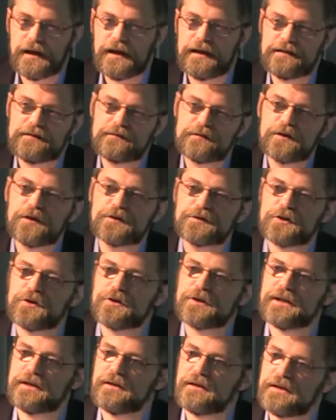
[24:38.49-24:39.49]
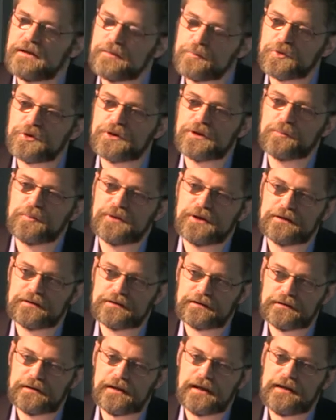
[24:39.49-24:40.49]
And he's not talking anymore
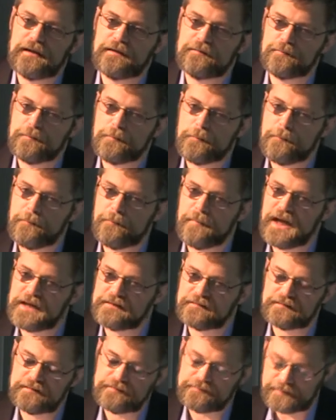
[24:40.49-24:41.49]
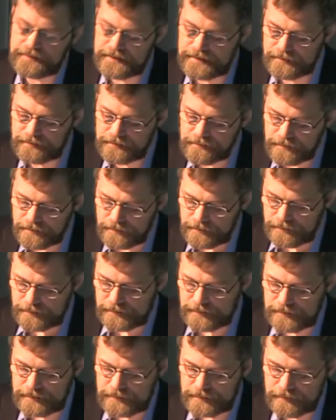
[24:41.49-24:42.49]
about a massive and
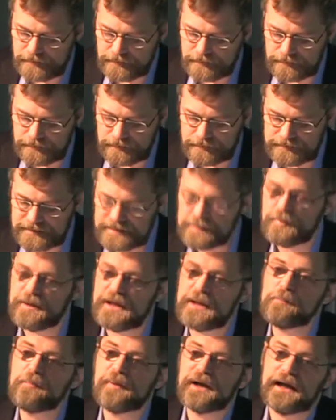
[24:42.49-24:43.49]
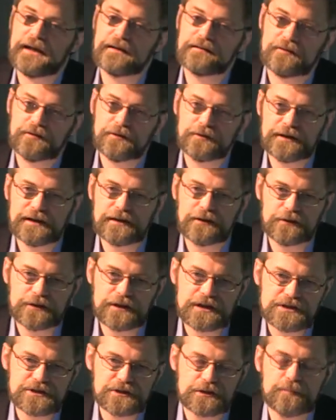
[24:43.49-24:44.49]
deep impact on the
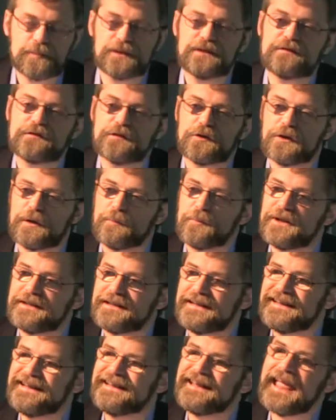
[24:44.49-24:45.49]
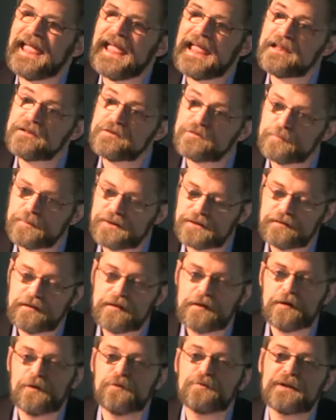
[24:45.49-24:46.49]
cognition, but he's talking about an enhancement
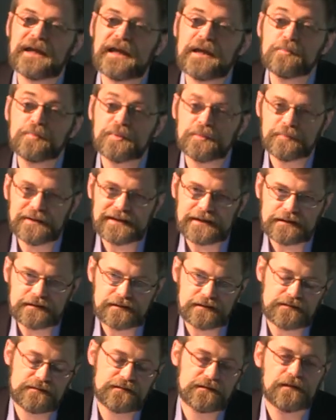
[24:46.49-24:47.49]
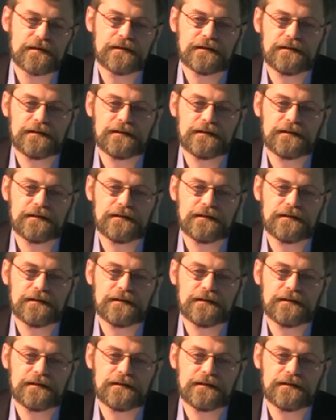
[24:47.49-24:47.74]
of capabilities